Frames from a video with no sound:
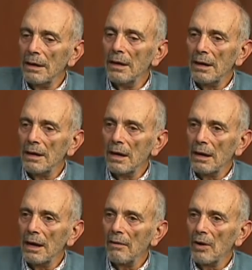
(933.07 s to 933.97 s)
it kind
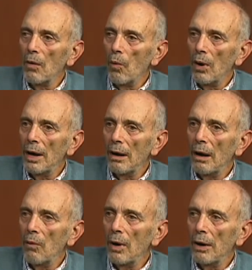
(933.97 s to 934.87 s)
of gave it a
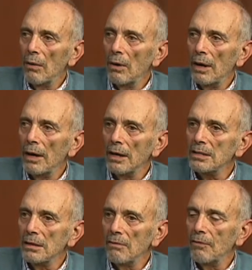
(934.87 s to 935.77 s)
wider
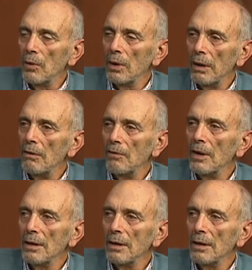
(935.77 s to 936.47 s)
audience than Philadelphia.